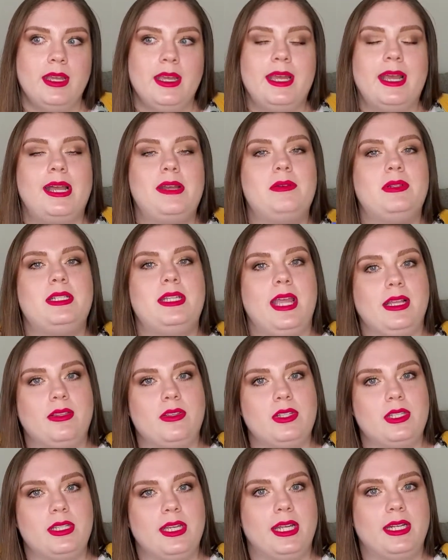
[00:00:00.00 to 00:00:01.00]
I would take
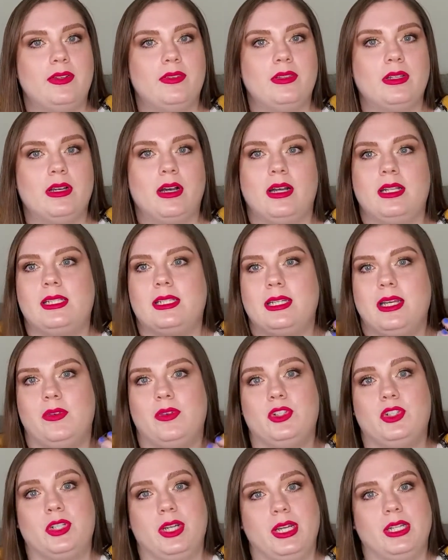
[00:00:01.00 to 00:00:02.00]
those negative thoughts and I would
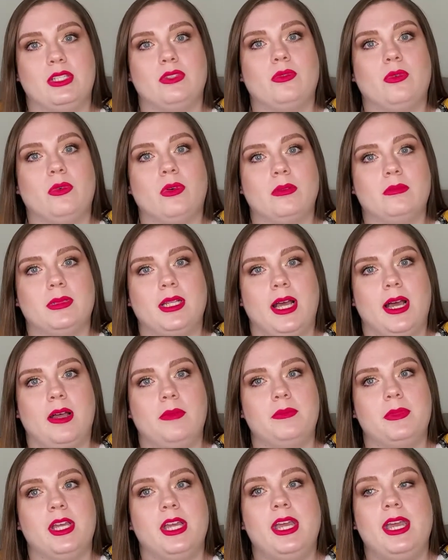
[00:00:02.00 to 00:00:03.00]
transform
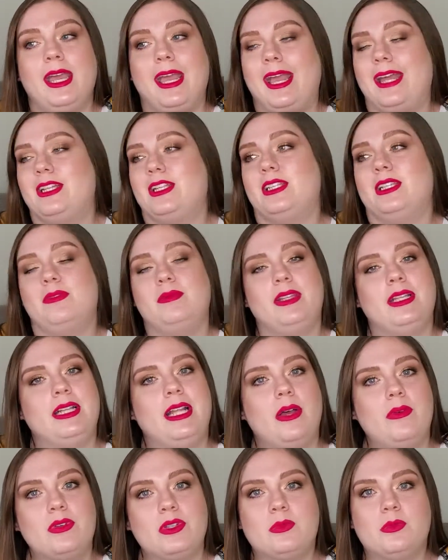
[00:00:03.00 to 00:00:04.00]
them into something
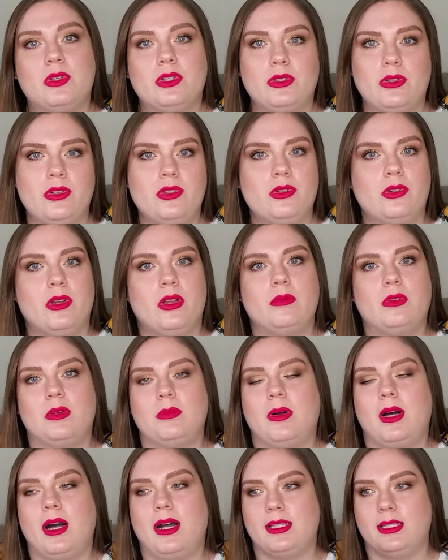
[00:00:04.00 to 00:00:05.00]
that was more neutral and more
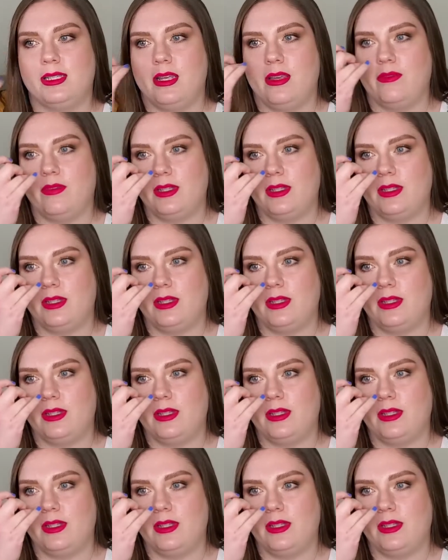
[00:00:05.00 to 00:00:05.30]
positive.